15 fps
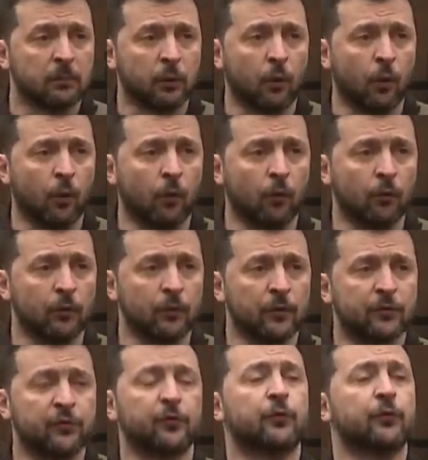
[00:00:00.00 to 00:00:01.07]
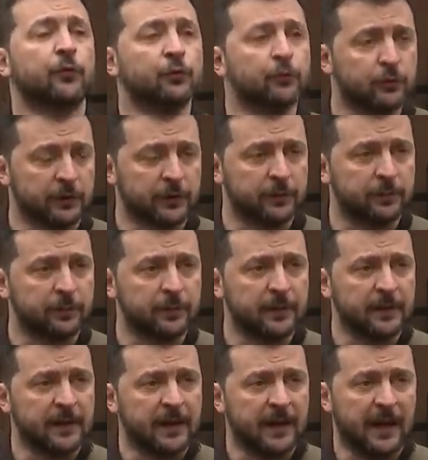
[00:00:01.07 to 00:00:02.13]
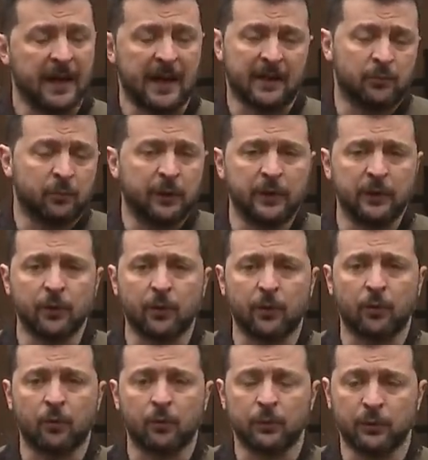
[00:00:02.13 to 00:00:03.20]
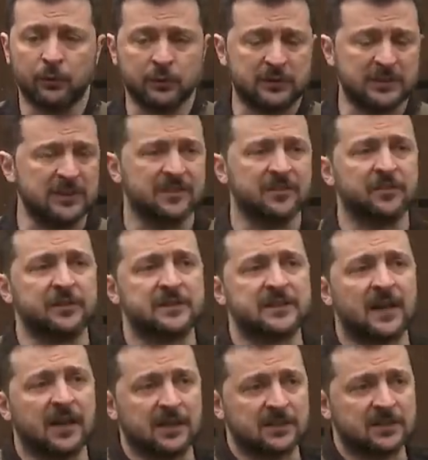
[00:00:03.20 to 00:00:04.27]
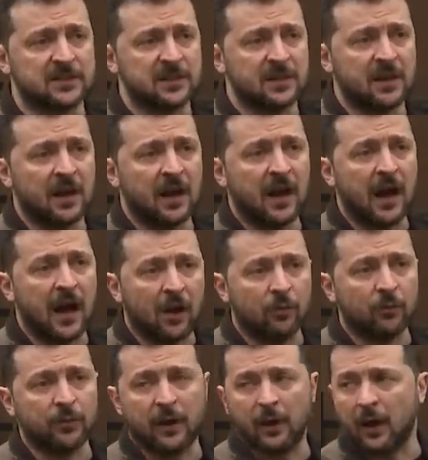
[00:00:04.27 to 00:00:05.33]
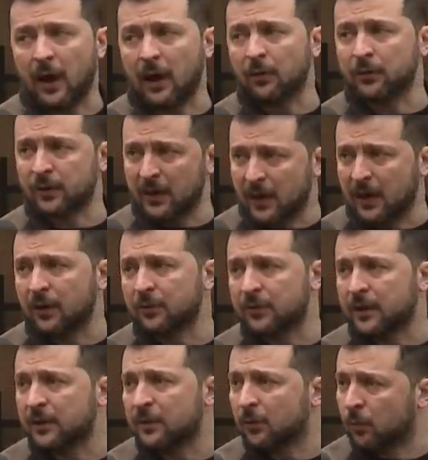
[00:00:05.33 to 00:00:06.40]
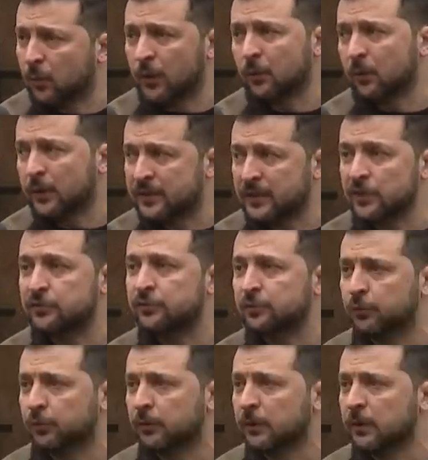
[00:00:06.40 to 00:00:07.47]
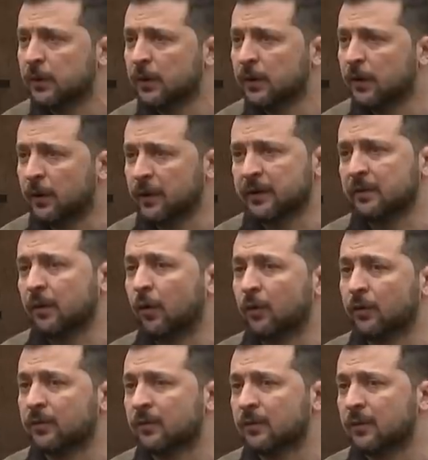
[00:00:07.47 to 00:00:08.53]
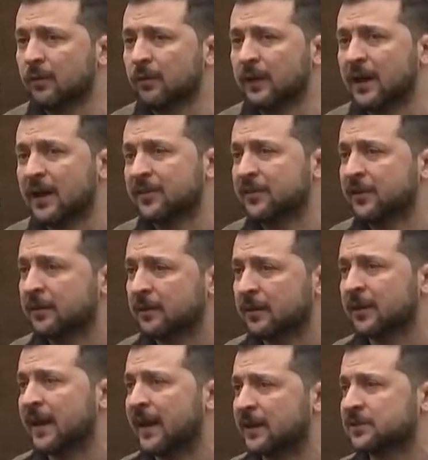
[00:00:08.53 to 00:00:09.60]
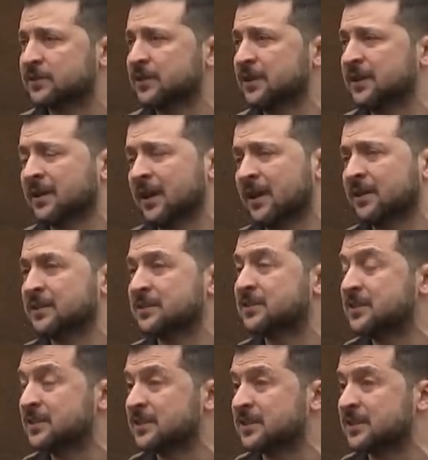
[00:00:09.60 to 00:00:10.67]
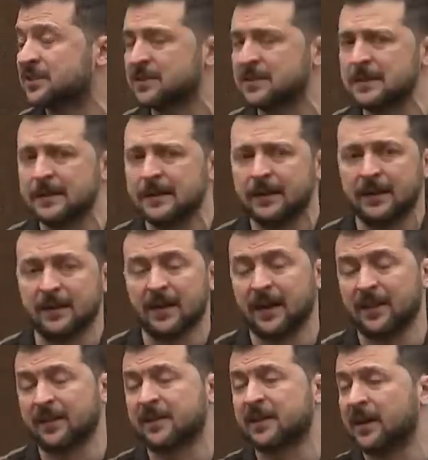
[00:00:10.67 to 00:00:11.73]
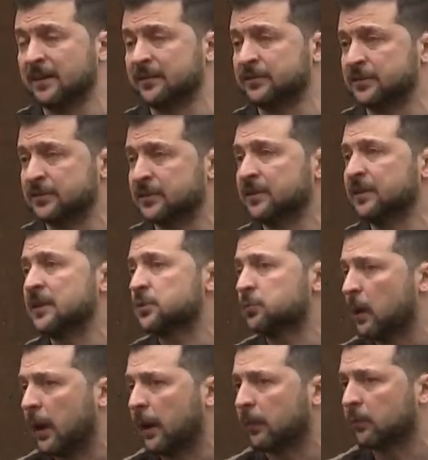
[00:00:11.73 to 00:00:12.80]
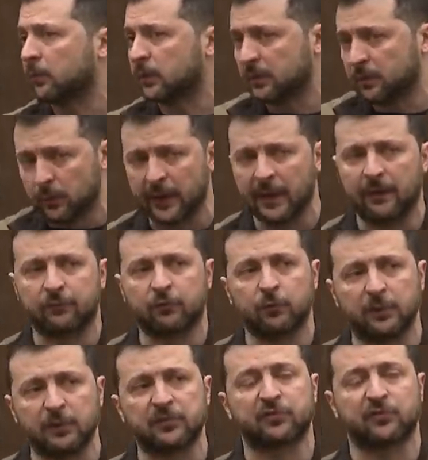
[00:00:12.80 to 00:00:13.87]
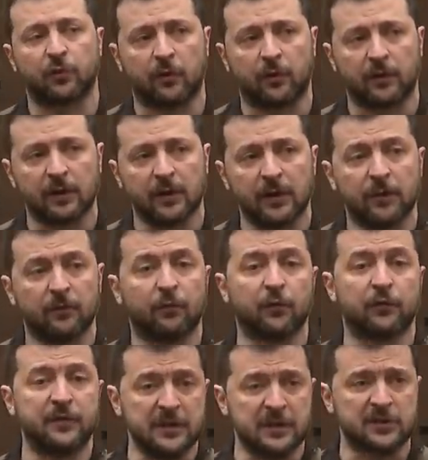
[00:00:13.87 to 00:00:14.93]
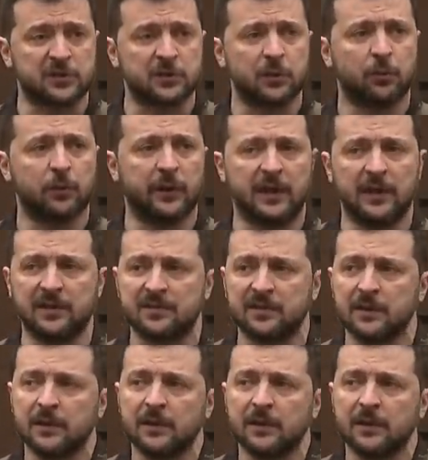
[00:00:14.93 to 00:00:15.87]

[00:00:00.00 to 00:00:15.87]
go through Europe. And we know, you see the results, what they do on other lands, in other cities, in other countries. That's why we have to be strong. For this, we need